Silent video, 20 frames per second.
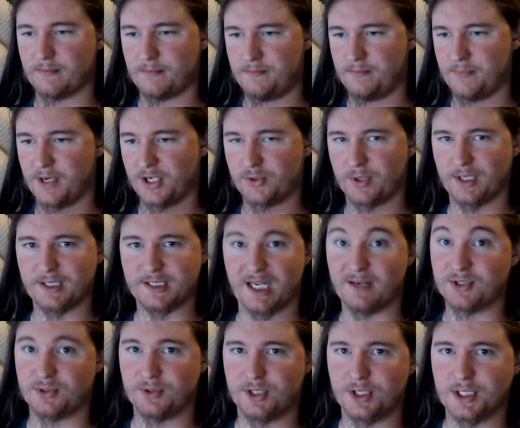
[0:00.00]
Metroid
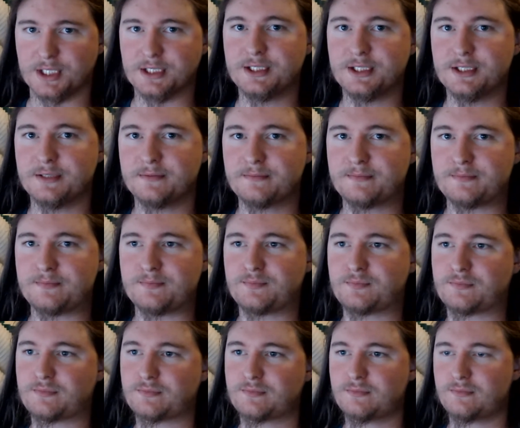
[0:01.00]
Samus Returns.
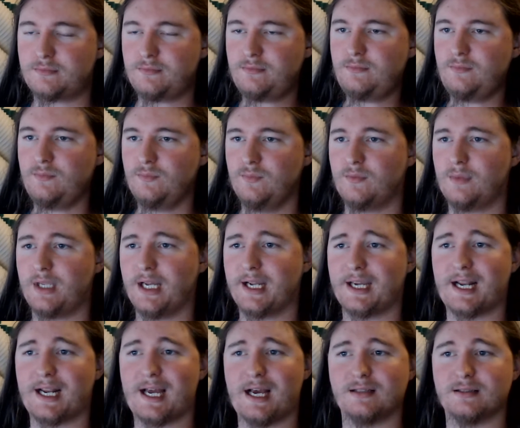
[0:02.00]
Like,
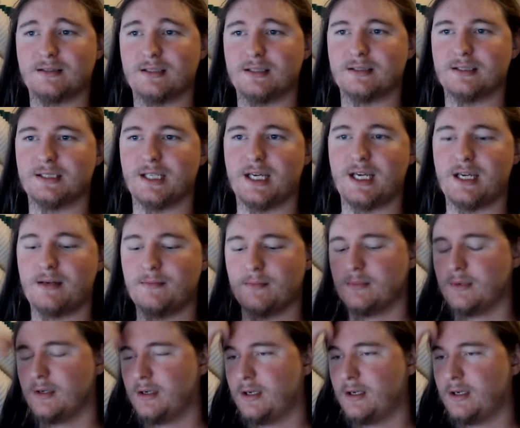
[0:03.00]
it has the same,